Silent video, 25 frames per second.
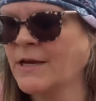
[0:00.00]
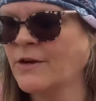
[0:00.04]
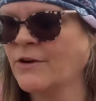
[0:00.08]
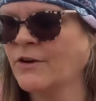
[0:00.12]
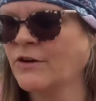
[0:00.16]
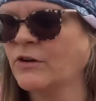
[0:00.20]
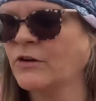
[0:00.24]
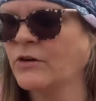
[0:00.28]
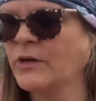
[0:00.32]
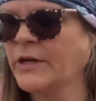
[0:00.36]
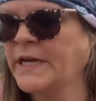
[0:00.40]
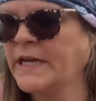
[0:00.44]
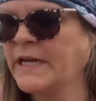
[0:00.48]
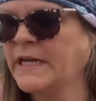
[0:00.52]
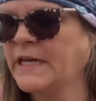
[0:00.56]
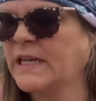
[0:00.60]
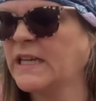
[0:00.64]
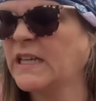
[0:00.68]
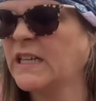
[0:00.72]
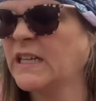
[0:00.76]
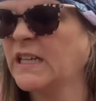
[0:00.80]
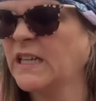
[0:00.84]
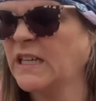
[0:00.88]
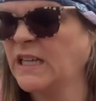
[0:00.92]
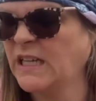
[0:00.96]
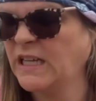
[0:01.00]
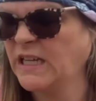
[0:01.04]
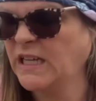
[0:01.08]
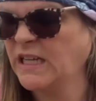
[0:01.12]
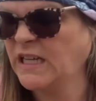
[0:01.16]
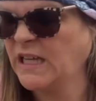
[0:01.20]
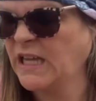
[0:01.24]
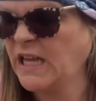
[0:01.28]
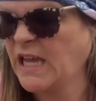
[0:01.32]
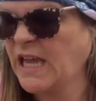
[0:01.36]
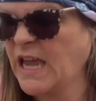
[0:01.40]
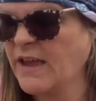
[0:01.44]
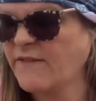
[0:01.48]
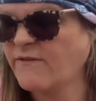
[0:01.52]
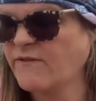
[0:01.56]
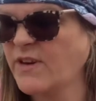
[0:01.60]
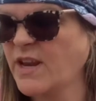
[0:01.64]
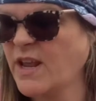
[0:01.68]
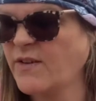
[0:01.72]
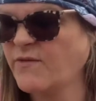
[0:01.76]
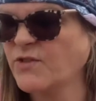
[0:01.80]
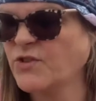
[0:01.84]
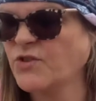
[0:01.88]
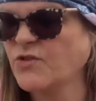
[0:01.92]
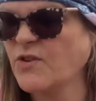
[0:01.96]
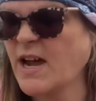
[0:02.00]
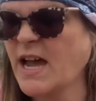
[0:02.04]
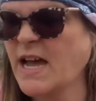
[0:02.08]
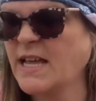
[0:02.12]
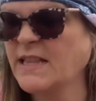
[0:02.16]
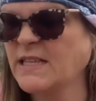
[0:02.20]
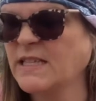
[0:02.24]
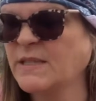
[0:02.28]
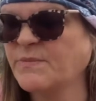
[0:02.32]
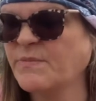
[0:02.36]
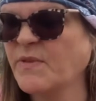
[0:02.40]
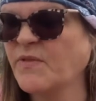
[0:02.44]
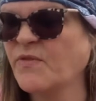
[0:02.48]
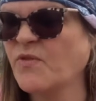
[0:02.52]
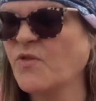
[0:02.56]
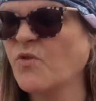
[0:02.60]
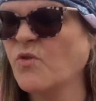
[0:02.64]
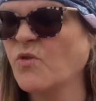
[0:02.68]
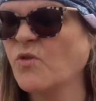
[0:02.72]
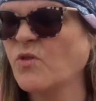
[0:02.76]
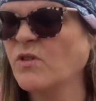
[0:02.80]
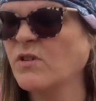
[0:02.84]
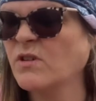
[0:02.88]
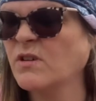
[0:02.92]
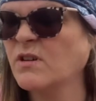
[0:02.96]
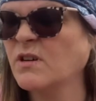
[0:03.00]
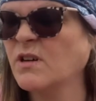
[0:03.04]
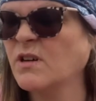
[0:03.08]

Creek. I've never tried this before.